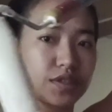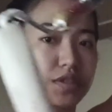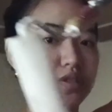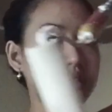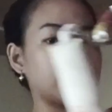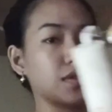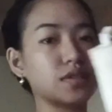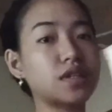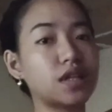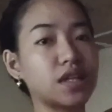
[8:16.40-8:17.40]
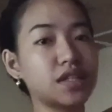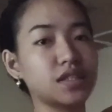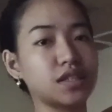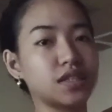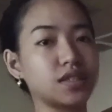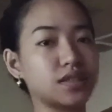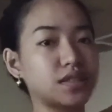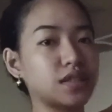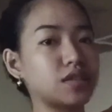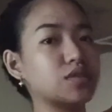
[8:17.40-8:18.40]
This is clean and
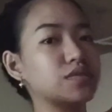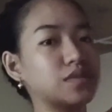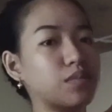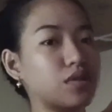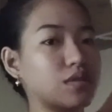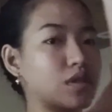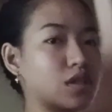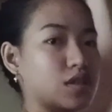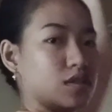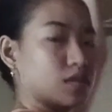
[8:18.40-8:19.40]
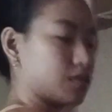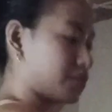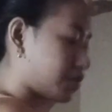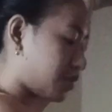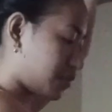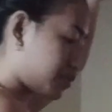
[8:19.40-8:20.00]
still usable. So